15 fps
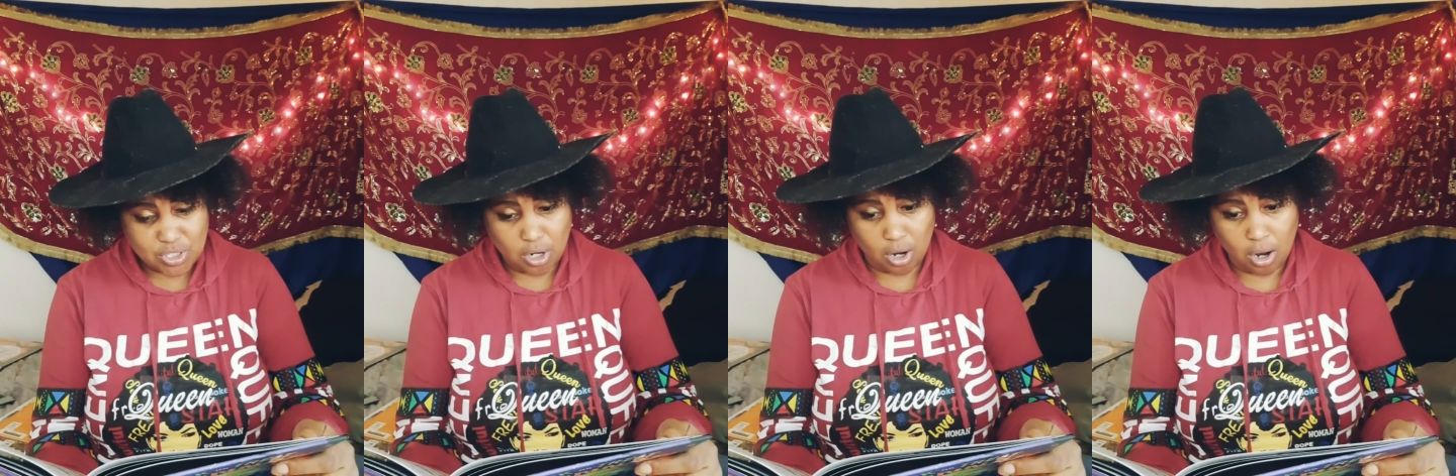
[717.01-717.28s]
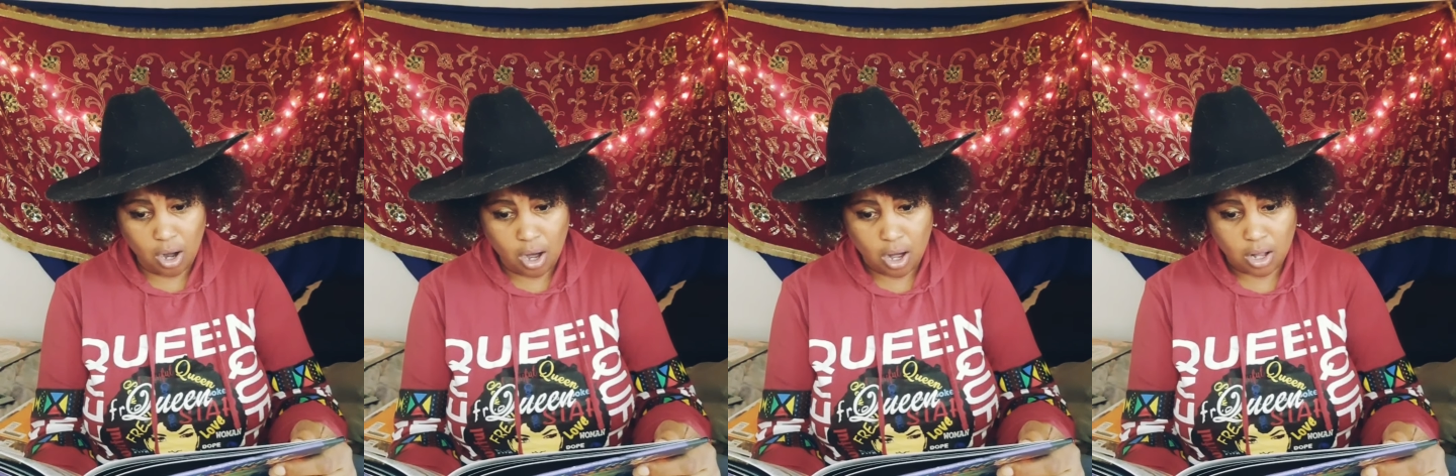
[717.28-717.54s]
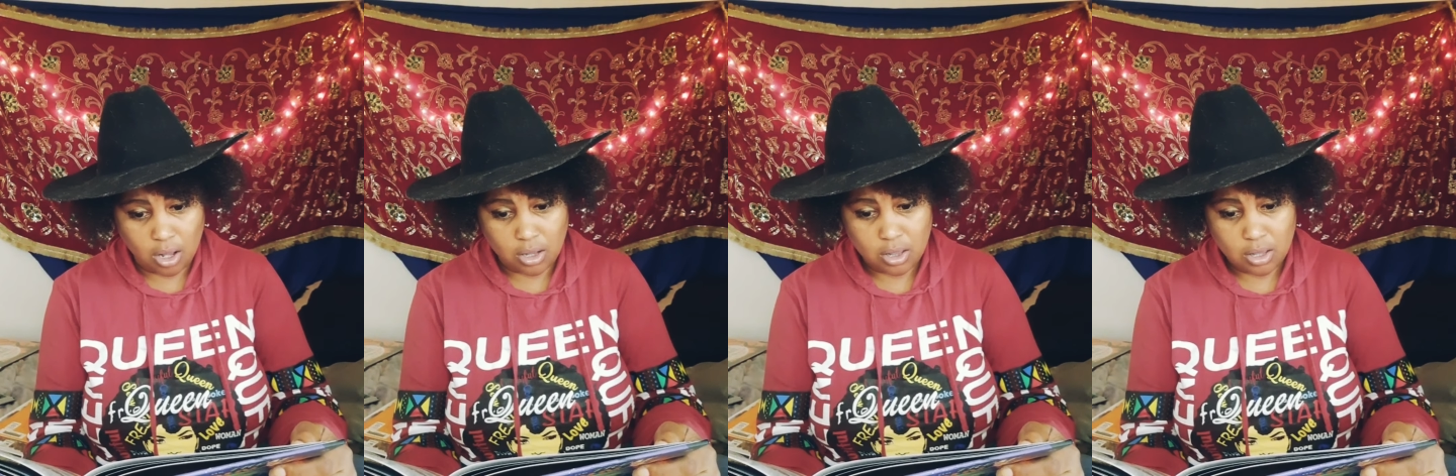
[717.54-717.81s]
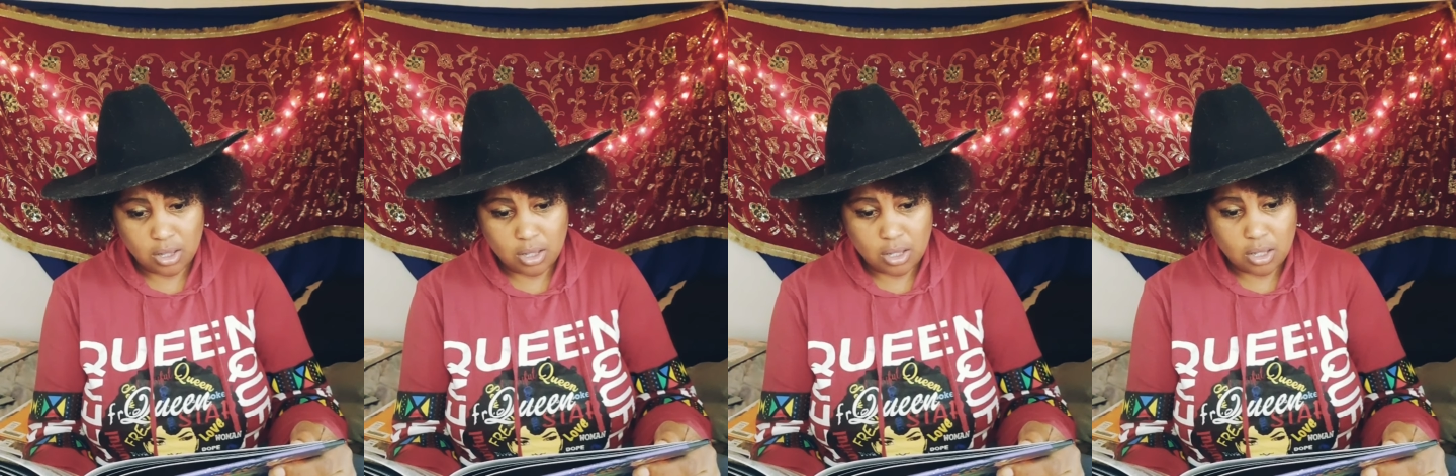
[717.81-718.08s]
Hall.
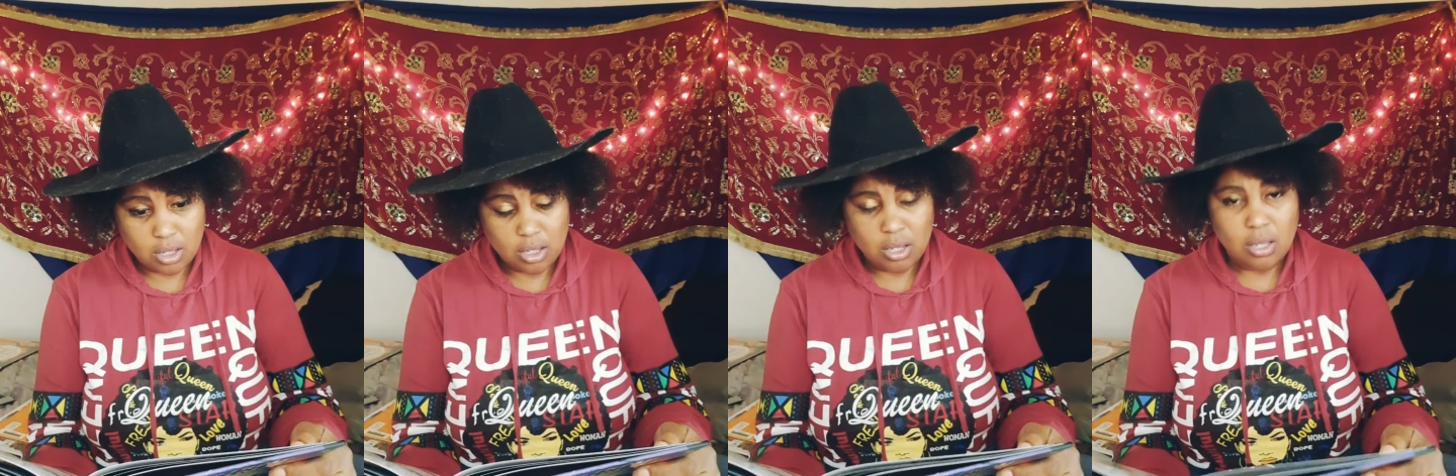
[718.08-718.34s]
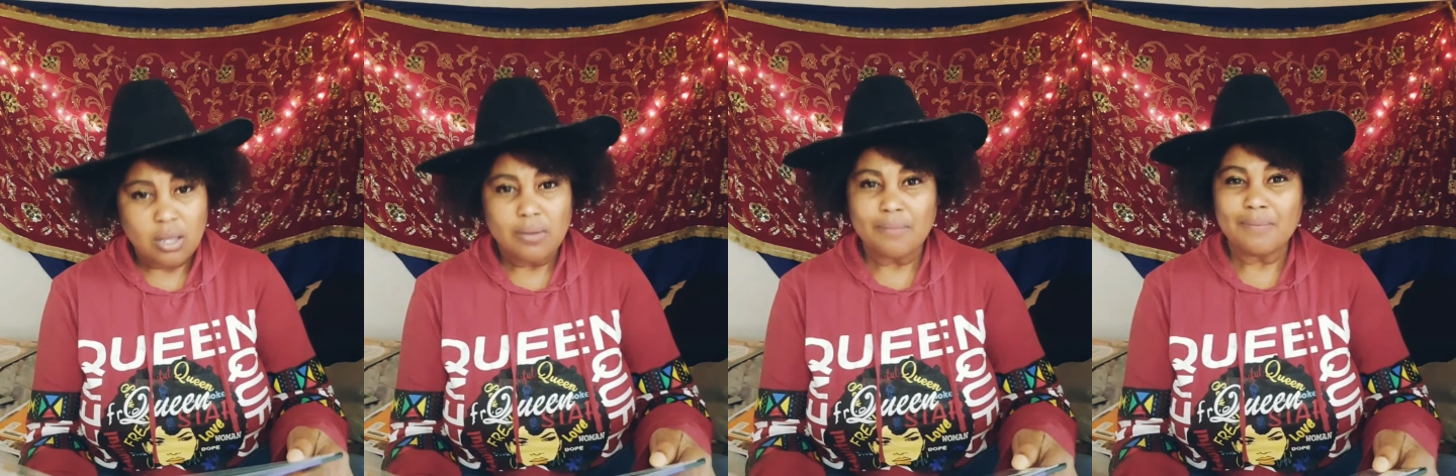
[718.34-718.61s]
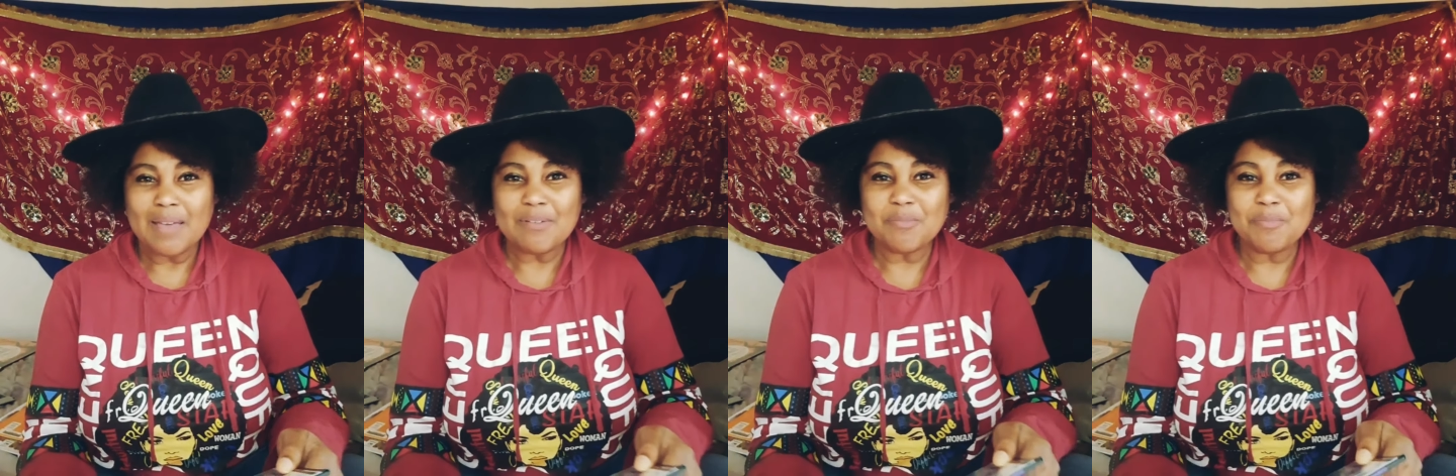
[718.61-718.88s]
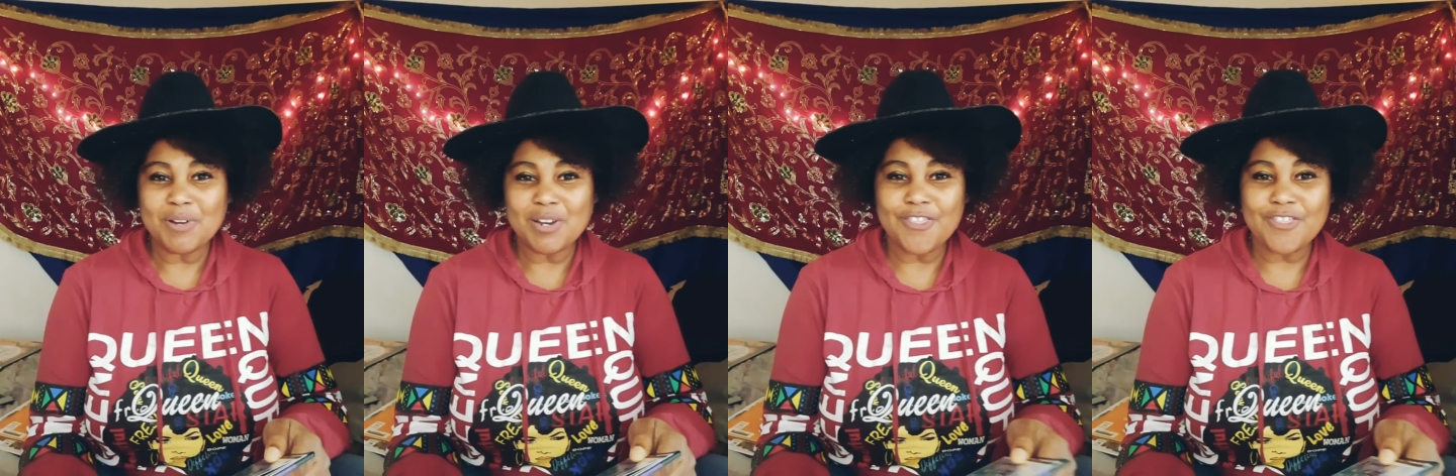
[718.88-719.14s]
Maybe
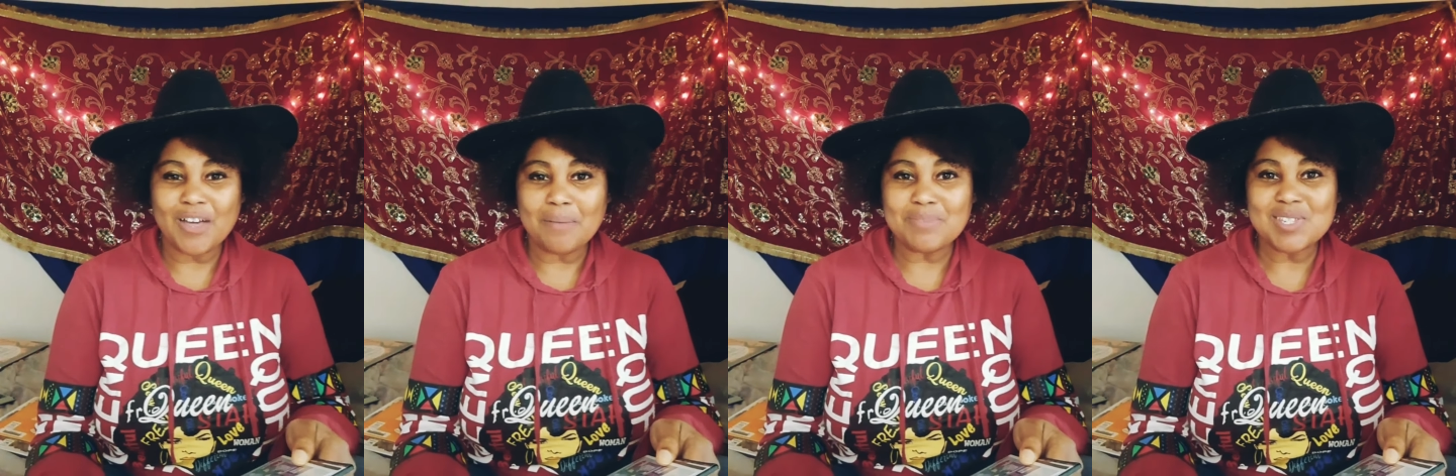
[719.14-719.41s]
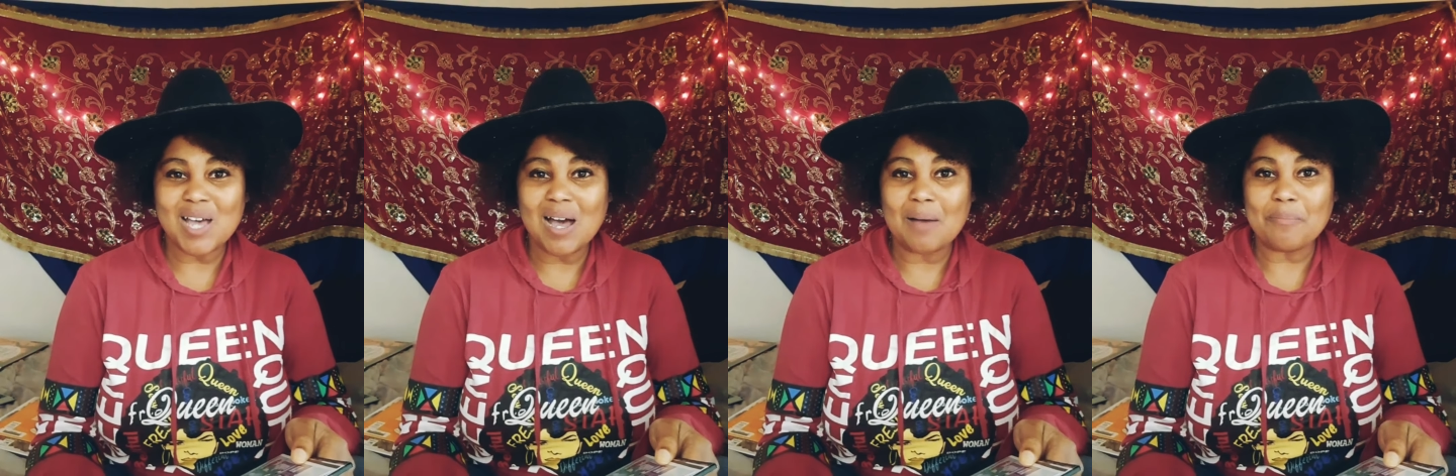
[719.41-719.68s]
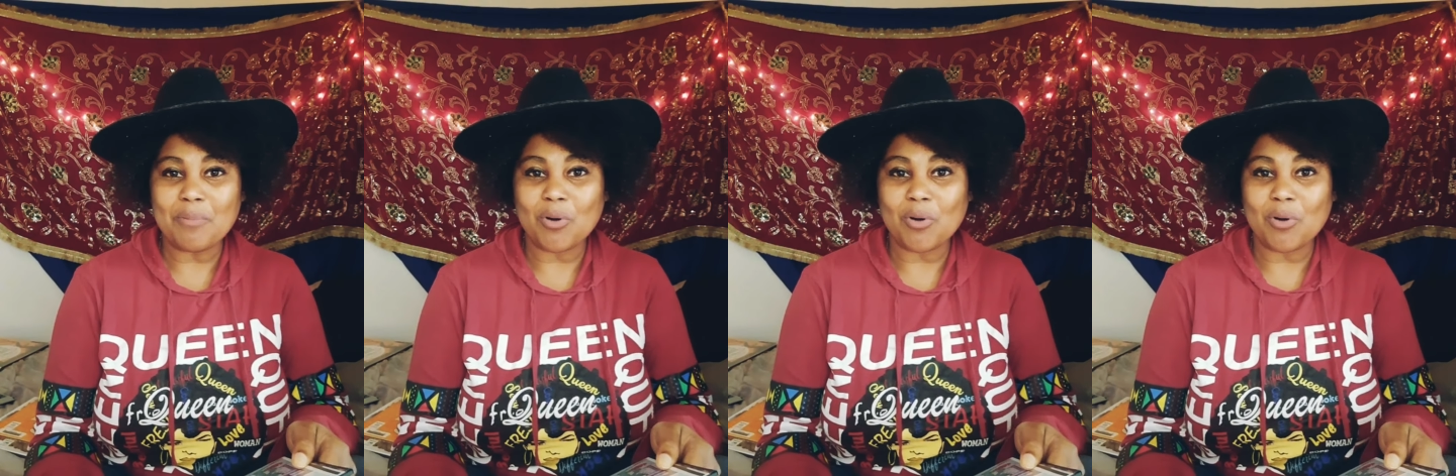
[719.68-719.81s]
put a thumbs up or